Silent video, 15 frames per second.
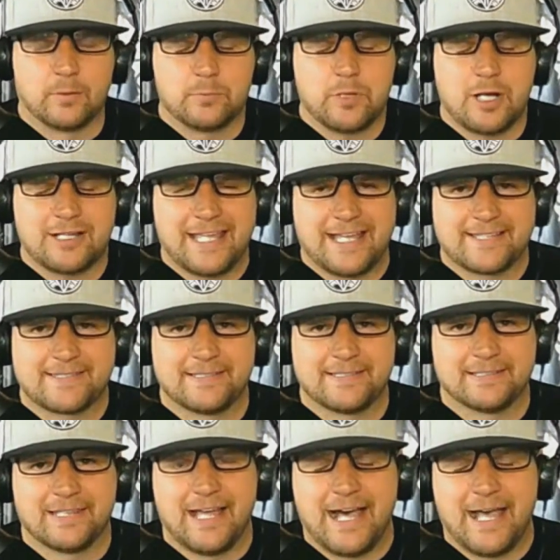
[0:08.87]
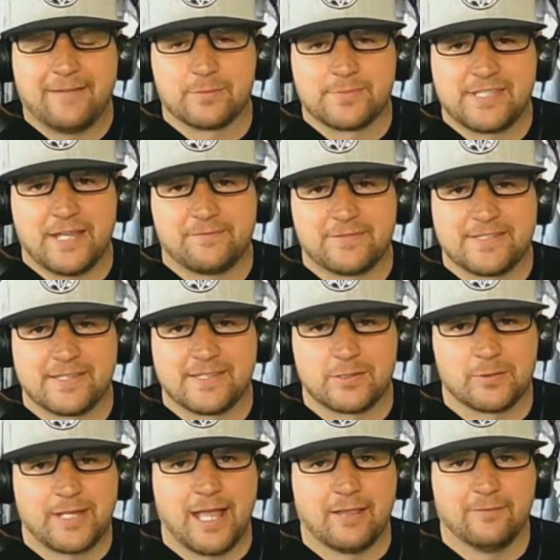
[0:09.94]
Broadcasting live from San Francisco,
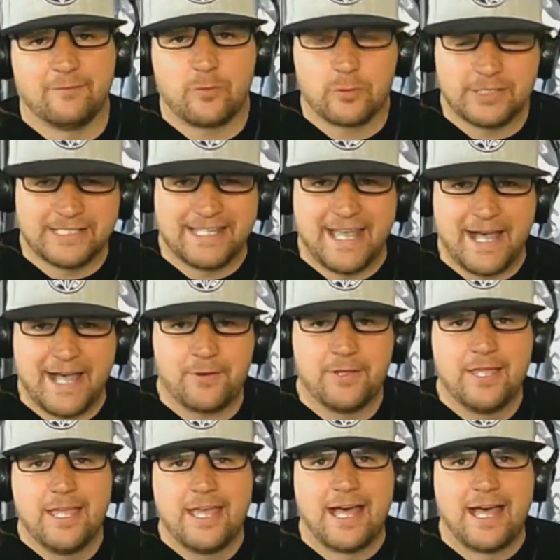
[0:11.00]
California now.